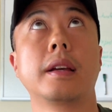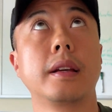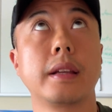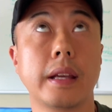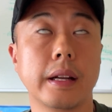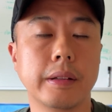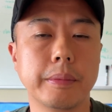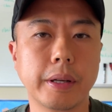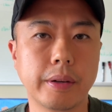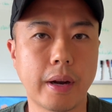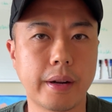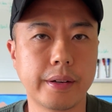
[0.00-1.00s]
get a little bit
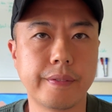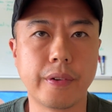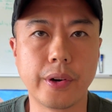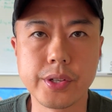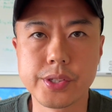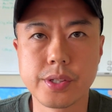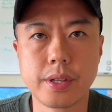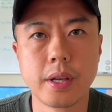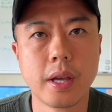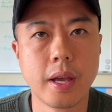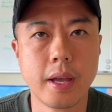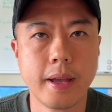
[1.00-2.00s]
grounded first.
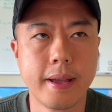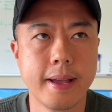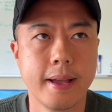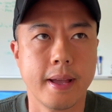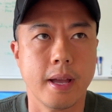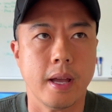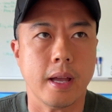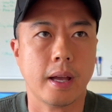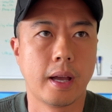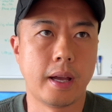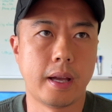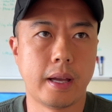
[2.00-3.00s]

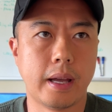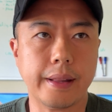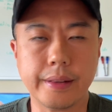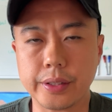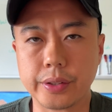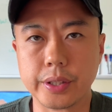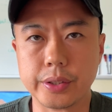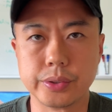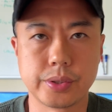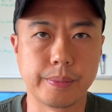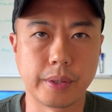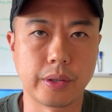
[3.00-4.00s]
And then you could do
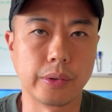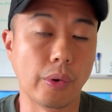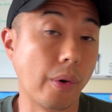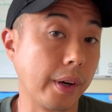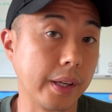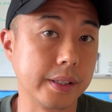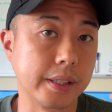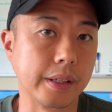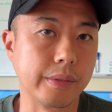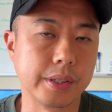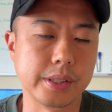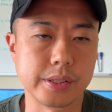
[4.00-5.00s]
something called orienting,
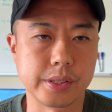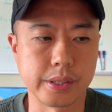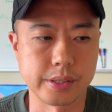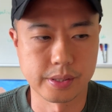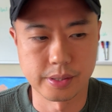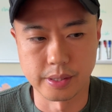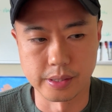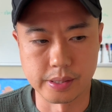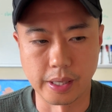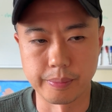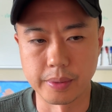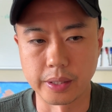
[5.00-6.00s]
which is just the same thing.